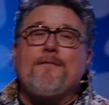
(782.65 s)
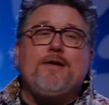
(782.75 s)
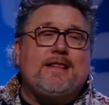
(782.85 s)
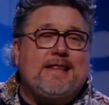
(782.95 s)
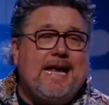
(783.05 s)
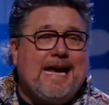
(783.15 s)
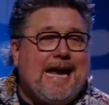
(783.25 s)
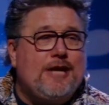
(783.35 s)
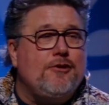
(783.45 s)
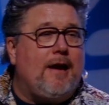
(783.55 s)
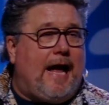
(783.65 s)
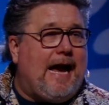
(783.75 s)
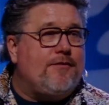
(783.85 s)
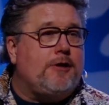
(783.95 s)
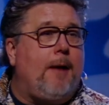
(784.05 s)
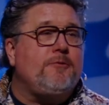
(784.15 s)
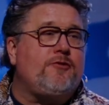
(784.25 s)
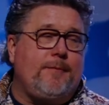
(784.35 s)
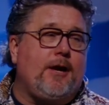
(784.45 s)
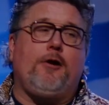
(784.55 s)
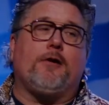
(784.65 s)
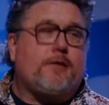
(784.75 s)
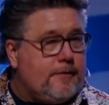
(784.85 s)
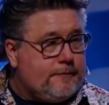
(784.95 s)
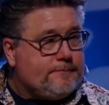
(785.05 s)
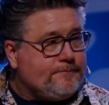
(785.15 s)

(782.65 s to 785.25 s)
Everything in your life comes from the earth.